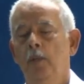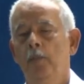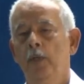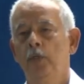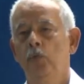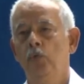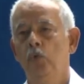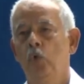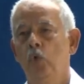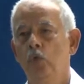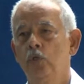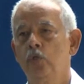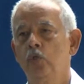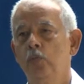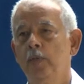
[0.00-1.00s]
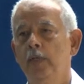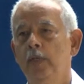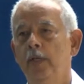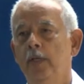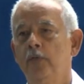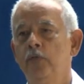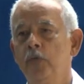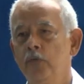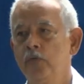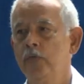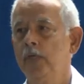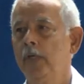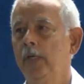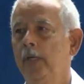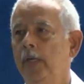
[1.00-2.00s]
but you'd also be
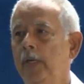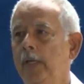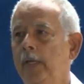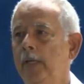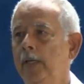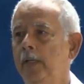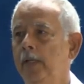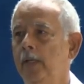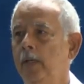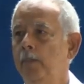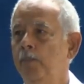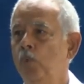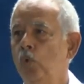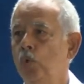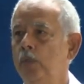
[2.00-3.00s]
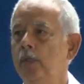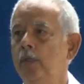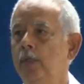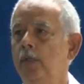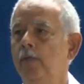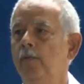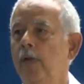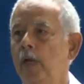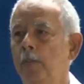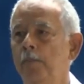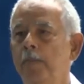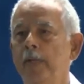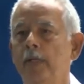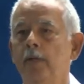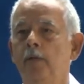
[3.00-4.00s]
assisting in an important
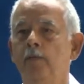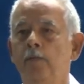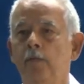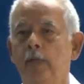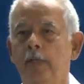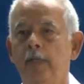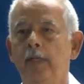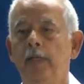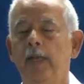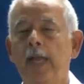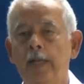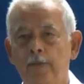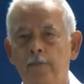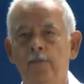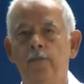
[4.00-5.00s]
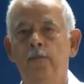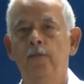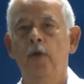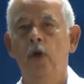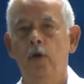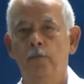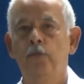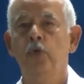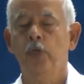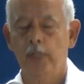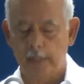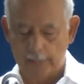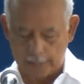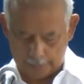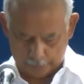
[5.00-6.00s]
development in the life of
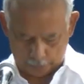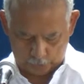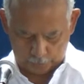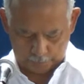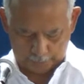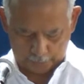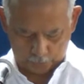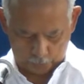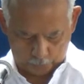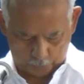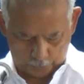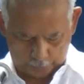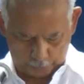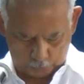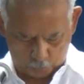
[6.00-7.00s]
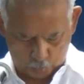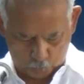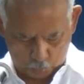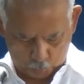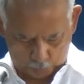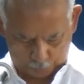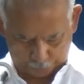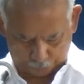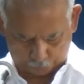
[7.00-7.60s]
Trinidad and Tobago as a whole.